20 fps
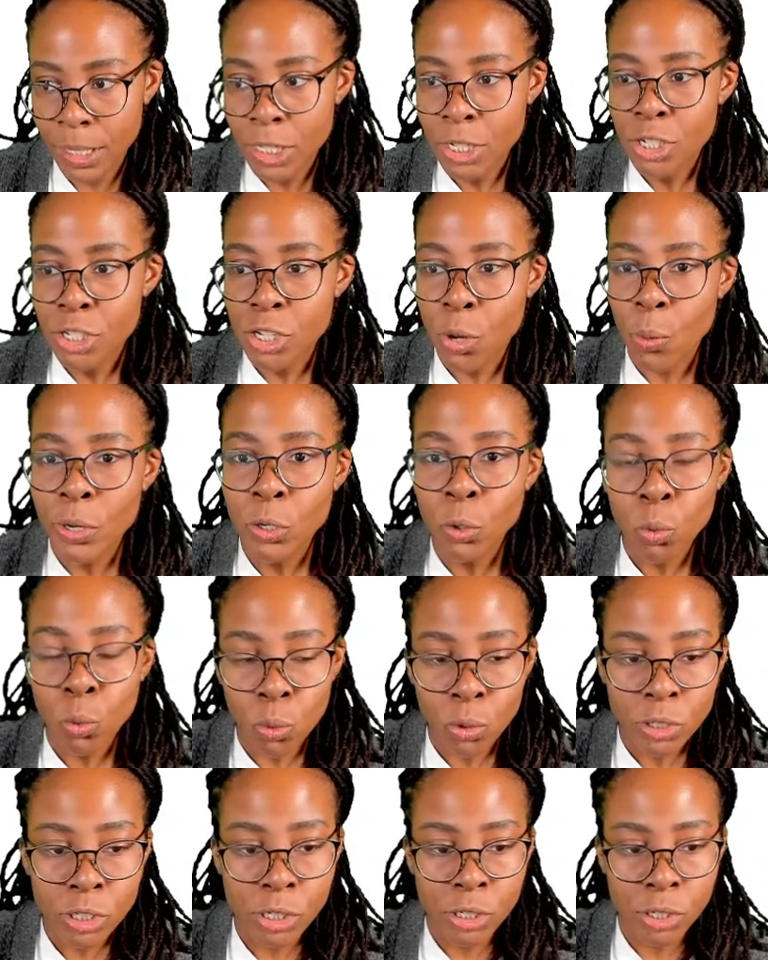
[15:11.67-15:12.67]
So in
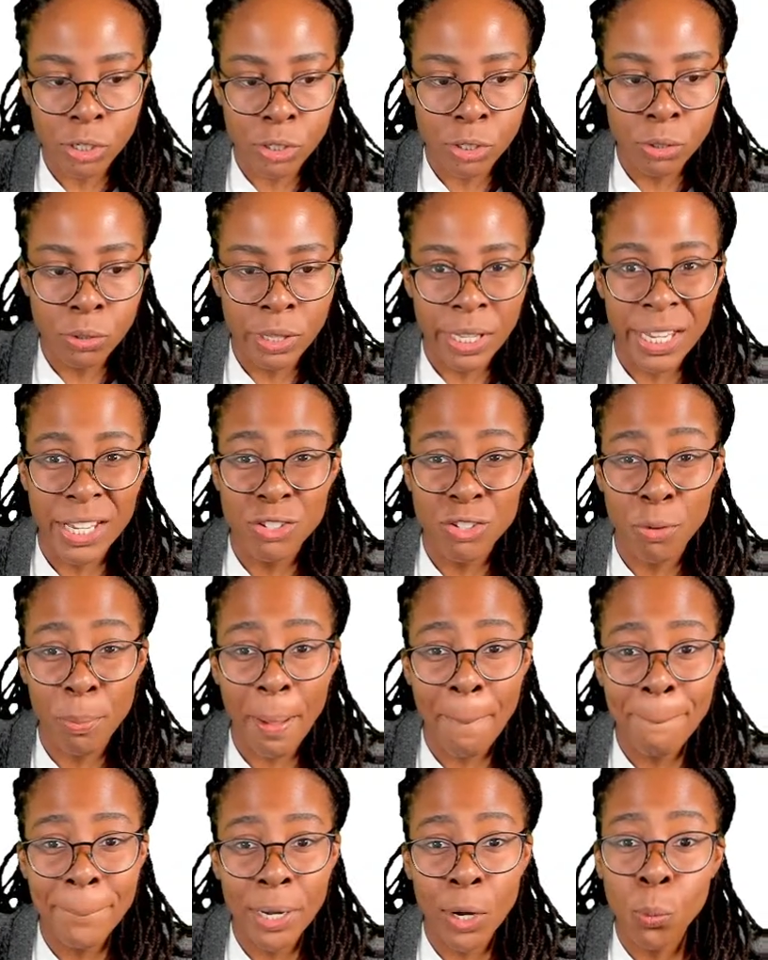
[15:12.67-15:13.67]
order to do this,
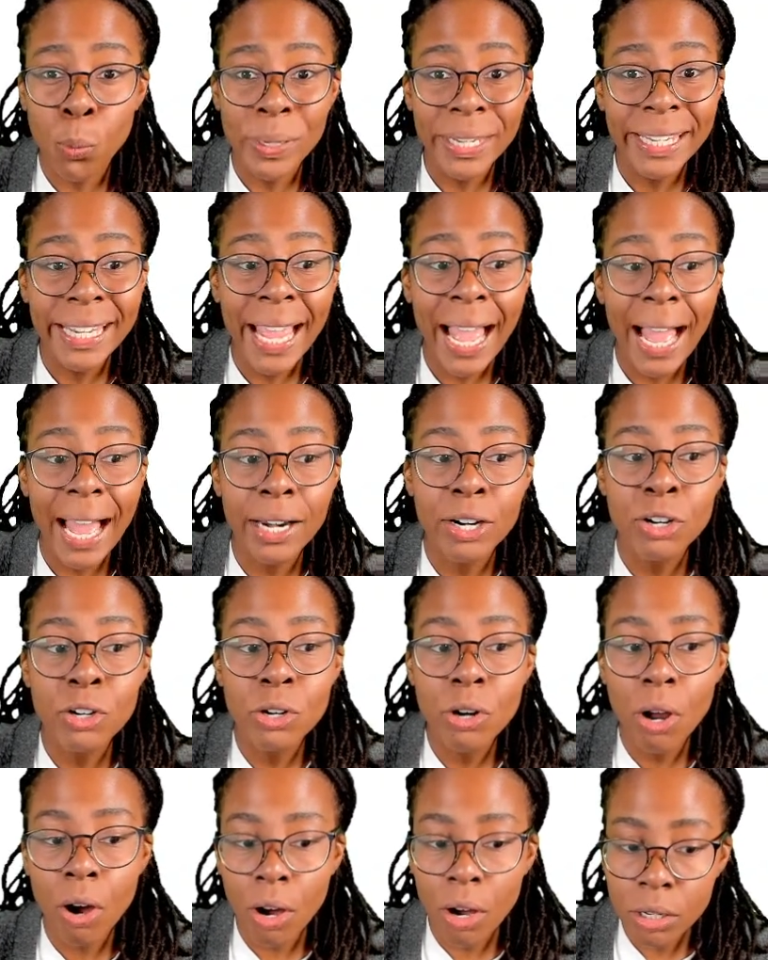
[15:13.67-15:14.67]
remember,
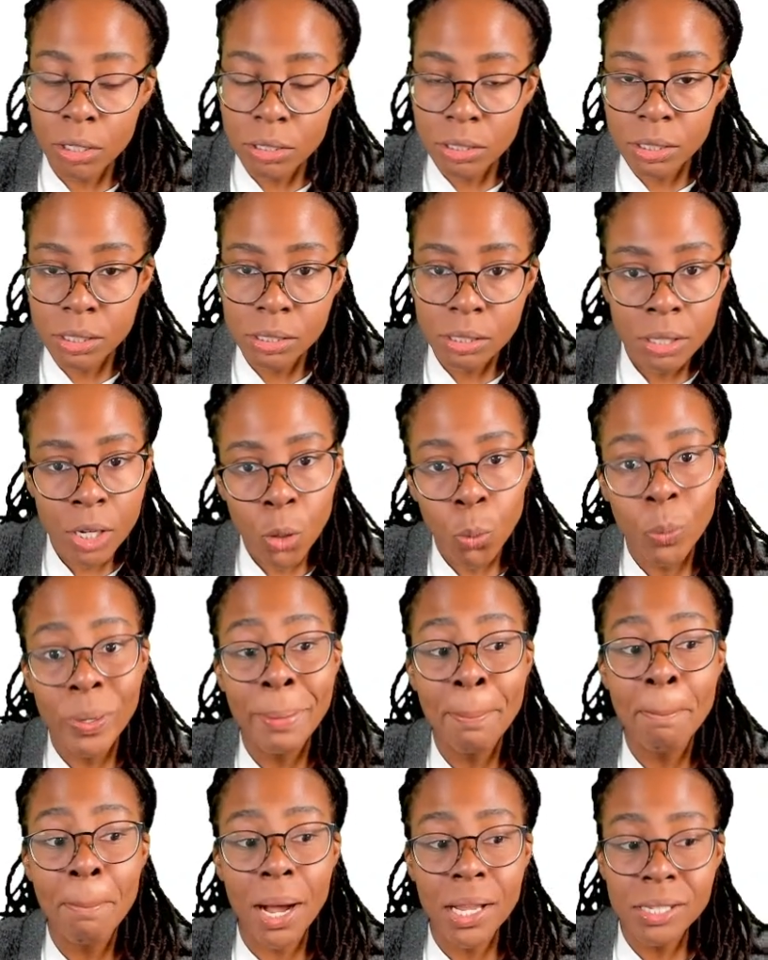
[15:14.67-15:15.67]
we
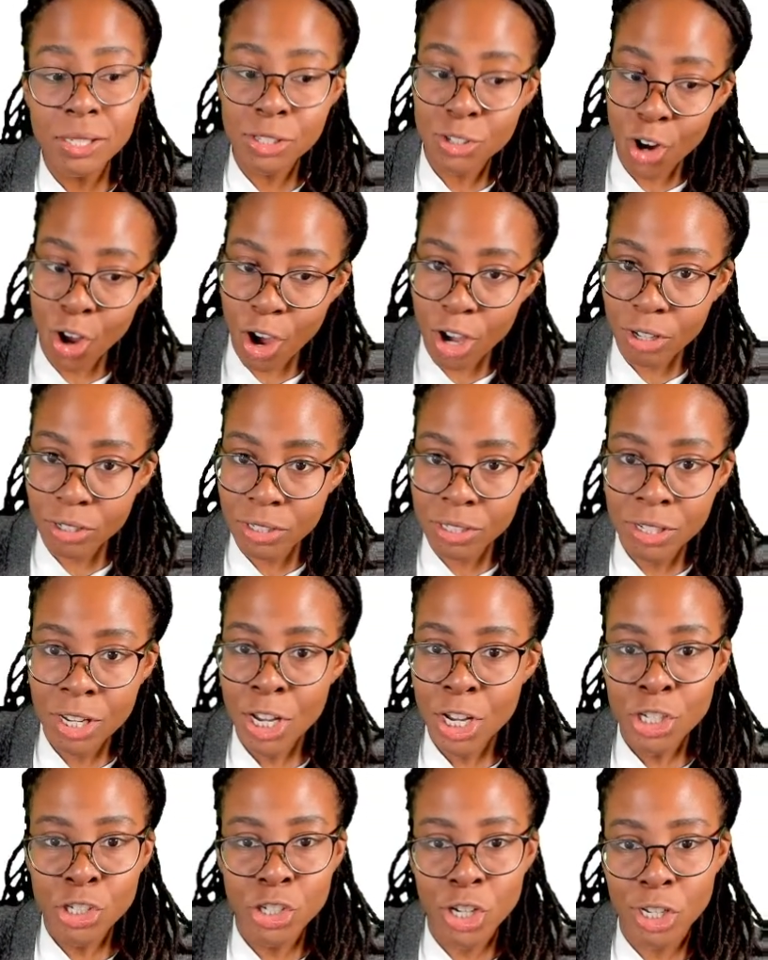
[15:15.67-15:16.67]
must not
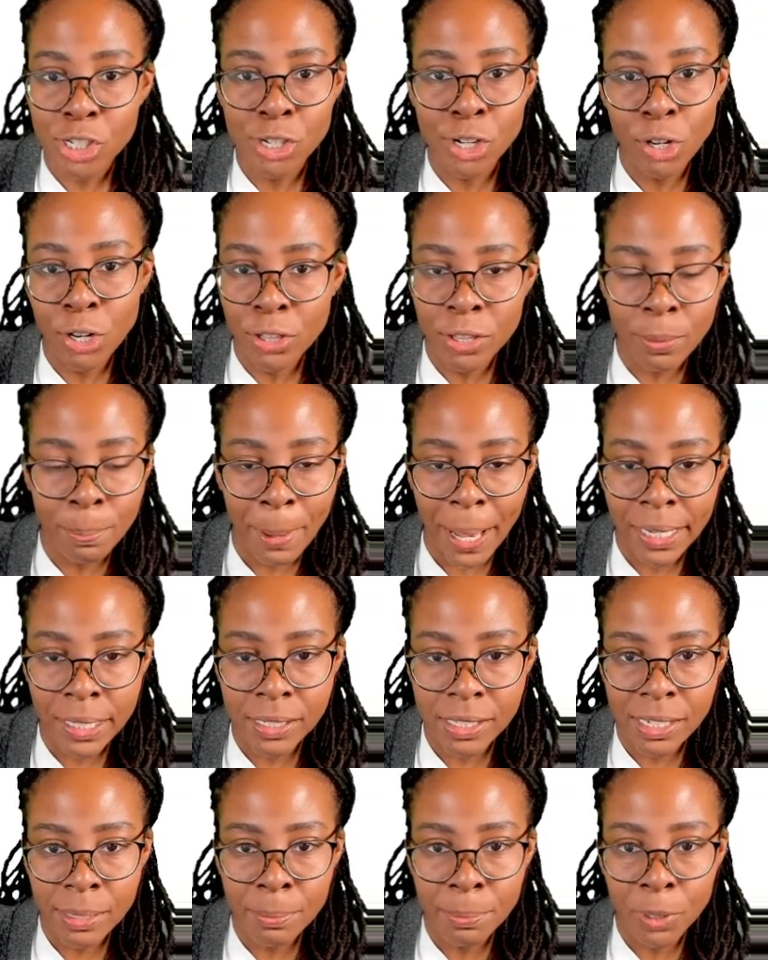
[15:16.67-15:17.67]
just look at the
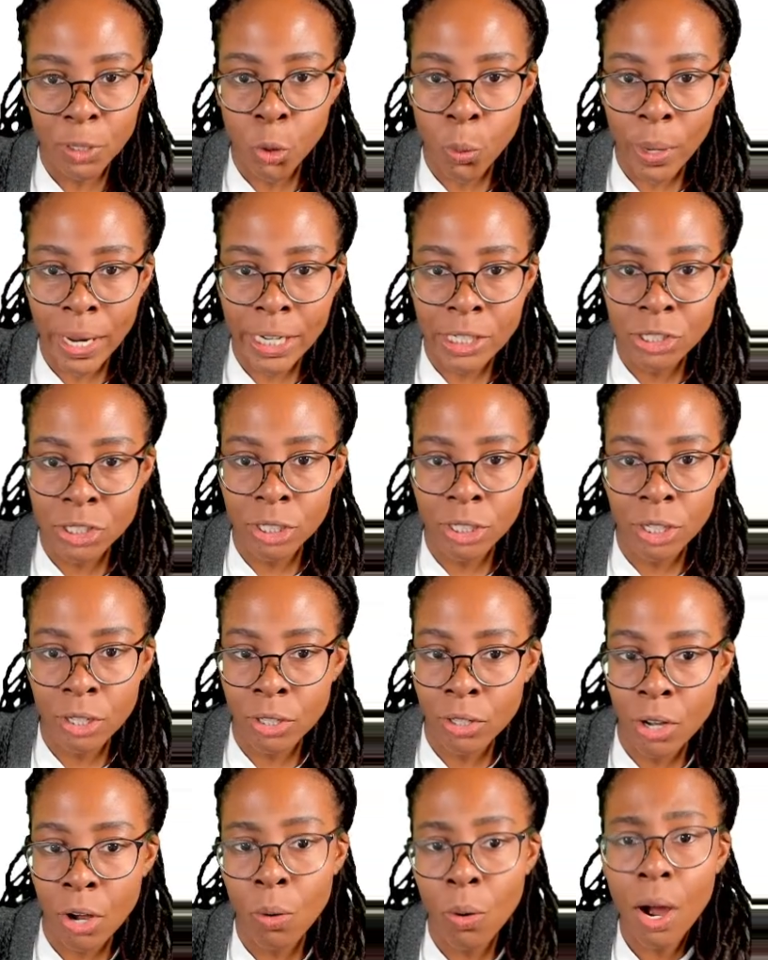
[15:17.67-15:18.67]
balance symbol equation
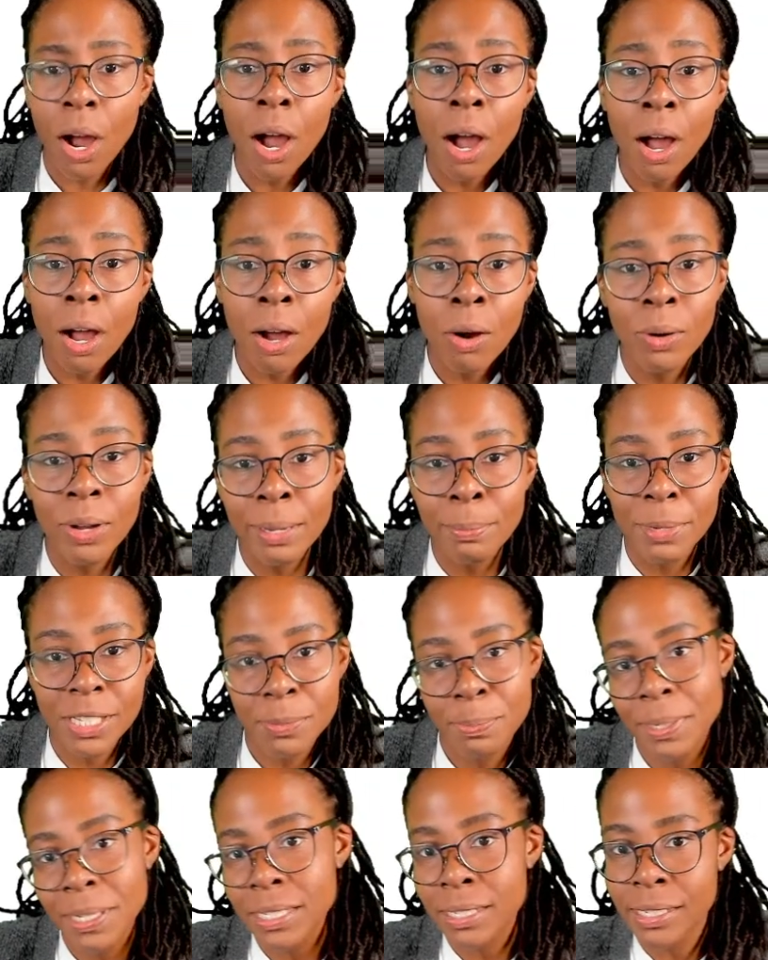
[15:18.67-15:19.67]
and go, oh, it
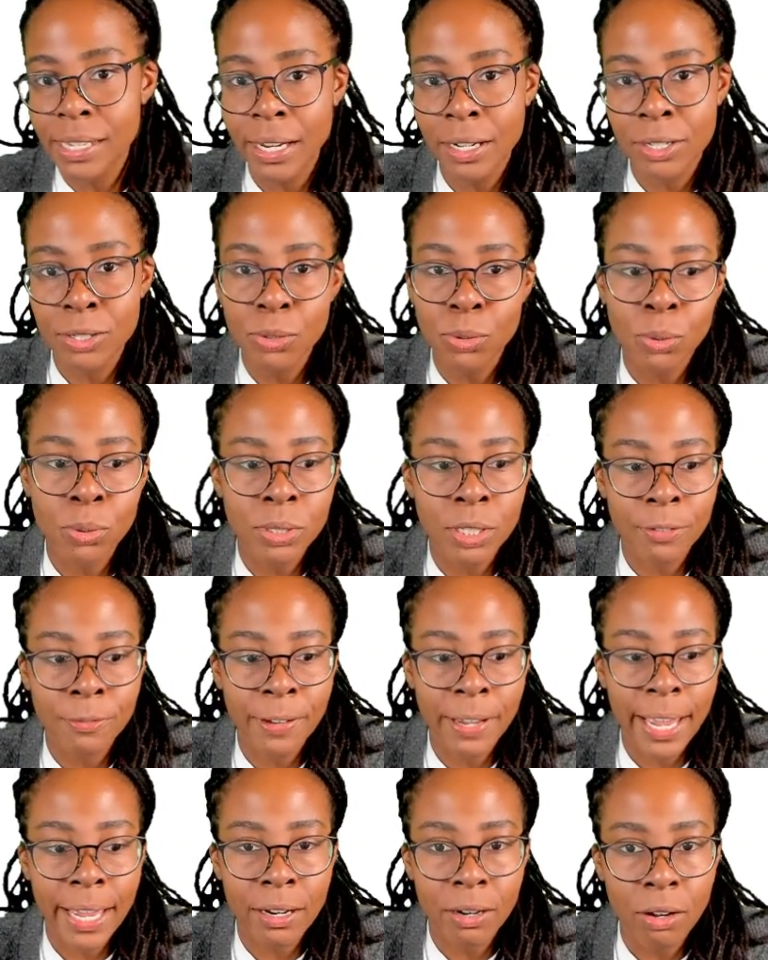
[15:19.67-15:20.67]
must be second order
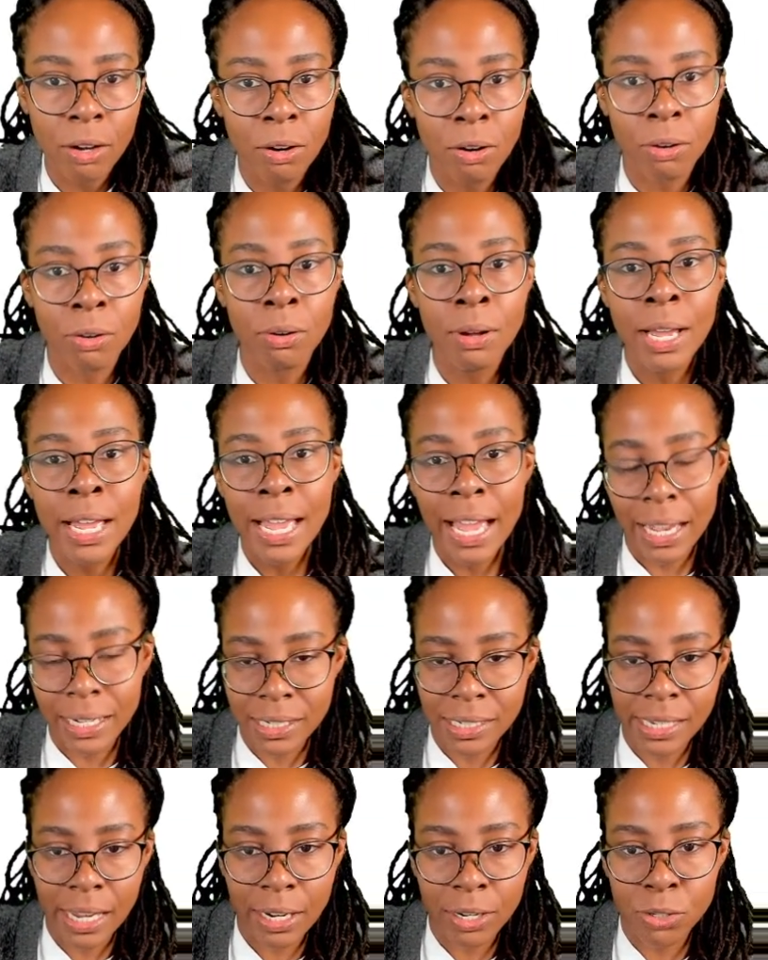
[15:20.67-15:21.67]
for NO and
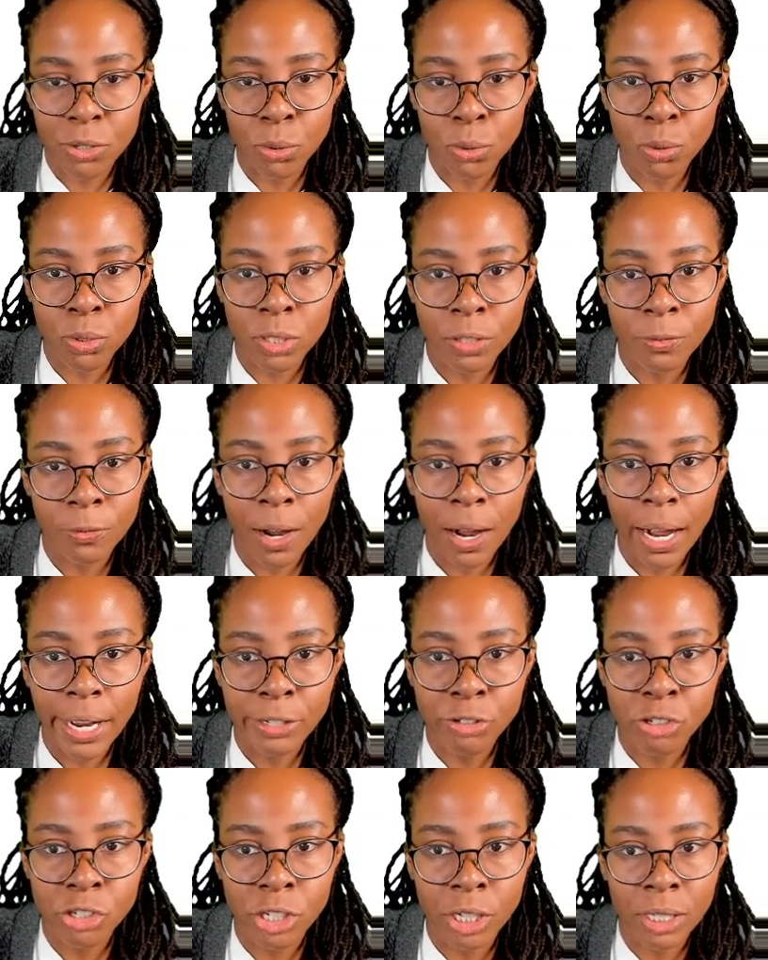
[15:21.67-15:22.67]
second order for
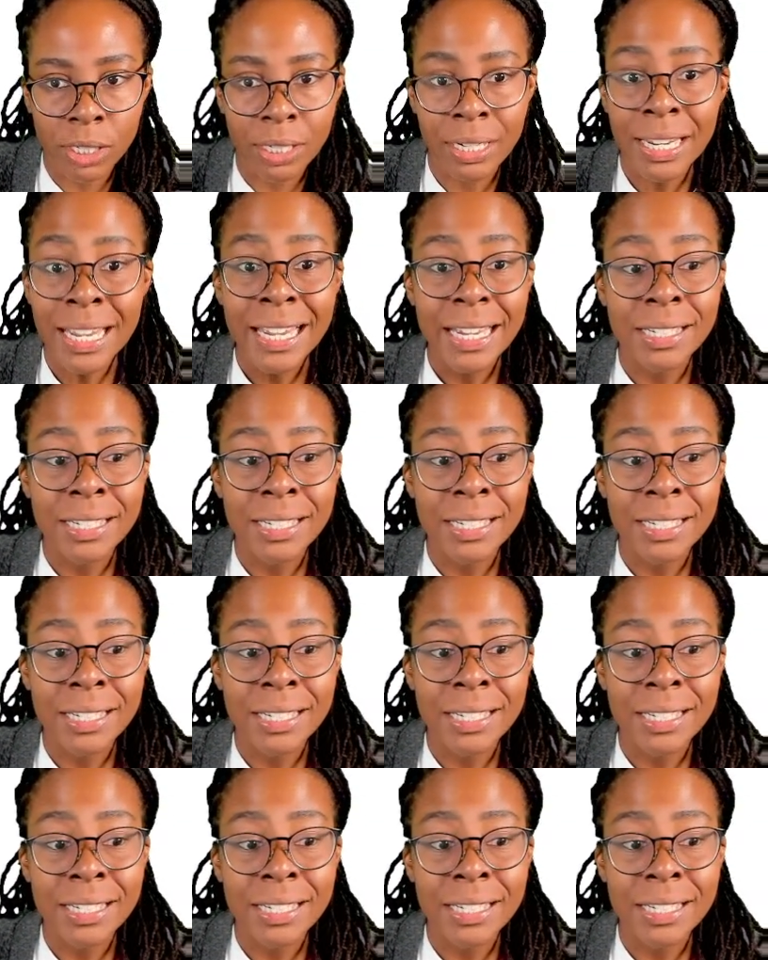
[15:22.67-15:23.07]
hydrogen.